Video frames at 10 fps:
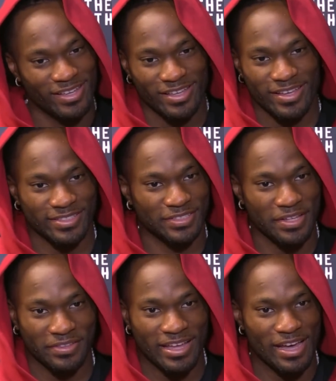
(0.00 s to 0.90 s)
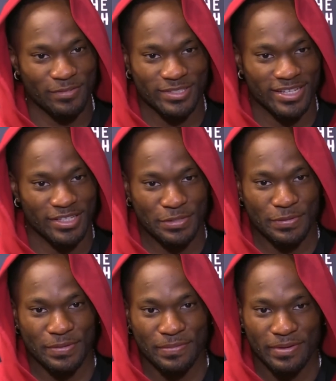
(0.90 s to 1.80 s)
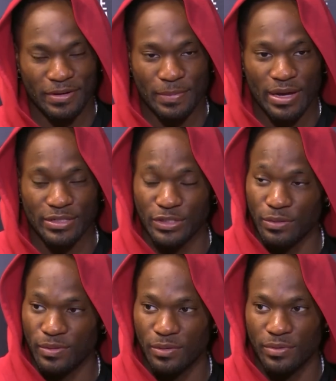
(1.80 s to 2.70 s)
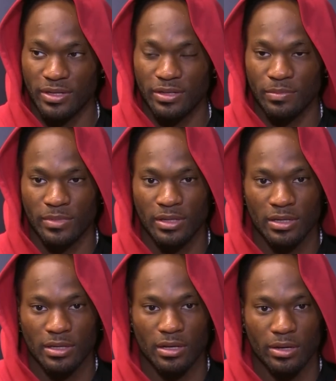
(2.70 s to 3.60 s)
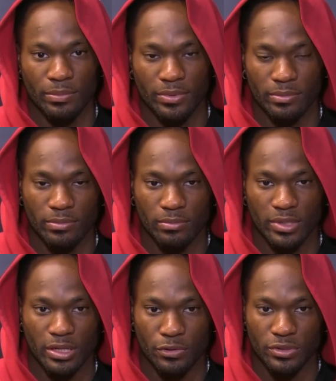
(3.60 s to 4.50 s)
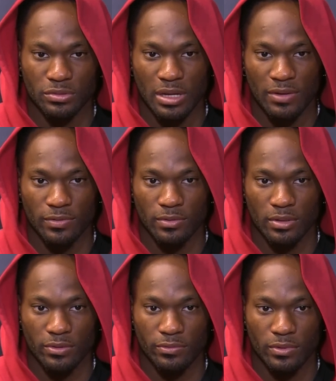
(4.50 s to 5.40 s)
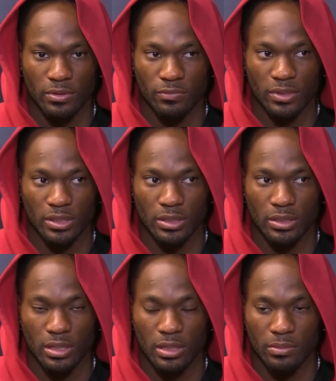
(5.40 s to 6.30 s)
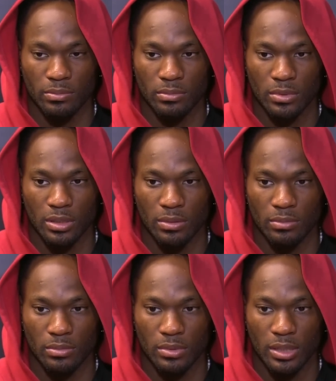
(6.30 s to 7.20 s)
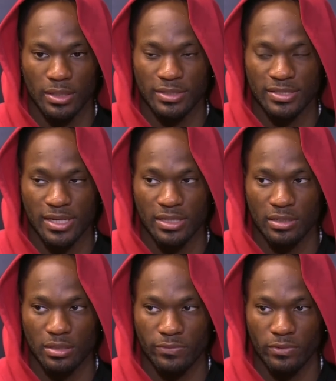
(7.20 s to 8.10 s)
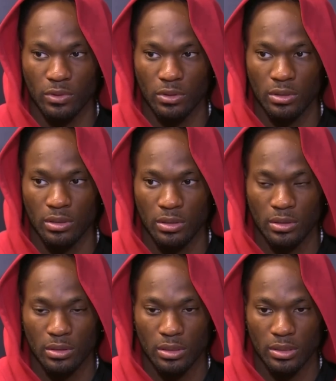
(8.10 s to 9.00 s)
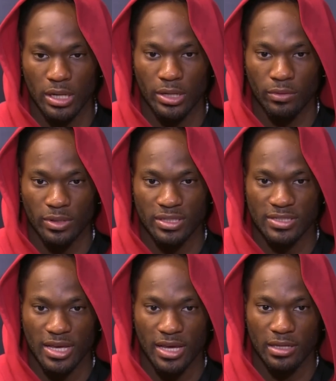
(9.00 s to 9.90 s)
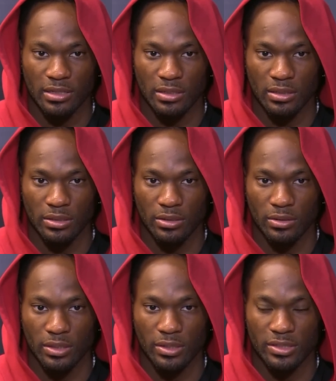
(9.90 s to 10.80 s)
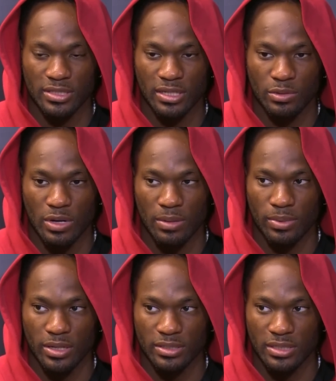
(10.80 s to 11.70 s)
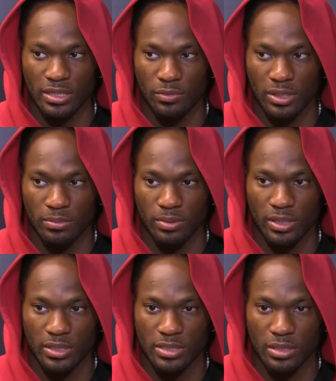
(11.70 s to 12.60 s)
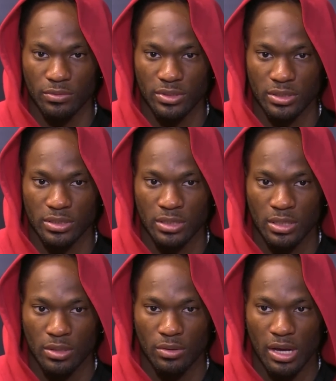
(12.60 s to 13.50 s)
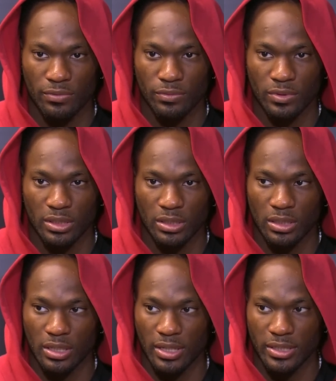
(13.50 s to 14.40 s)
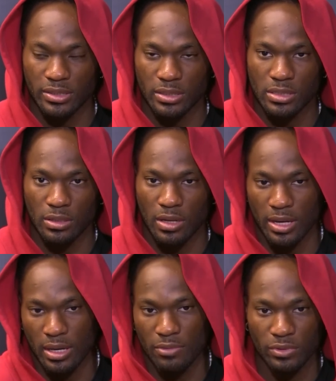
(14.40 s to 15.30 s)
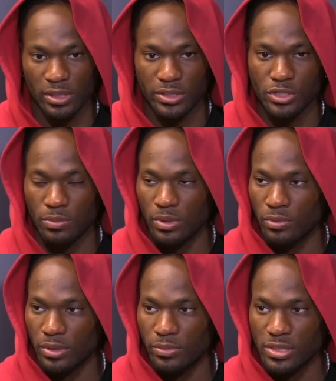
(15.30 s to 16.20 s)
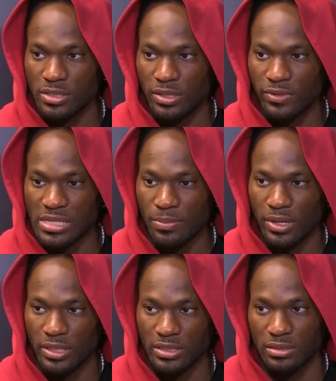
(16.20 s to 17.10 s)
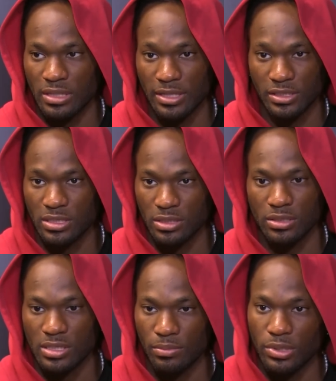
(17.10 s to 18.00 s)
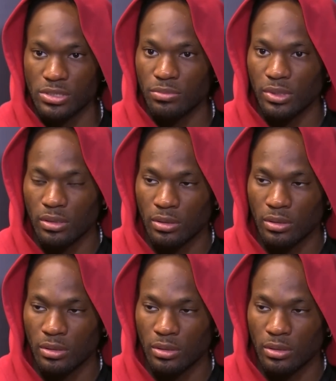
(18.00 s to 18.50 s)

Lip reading: There's nothing that I haven't said to him. I enjoy playing with him. Me and Chris, we have a really good understanding on the floor. You know, I know where he's at. You know, he understands the way I play, I understand the way he plays. So we just have a really good connection. So I really enjoy playing with him. He brings a different type of energy, not just to the team, but to me.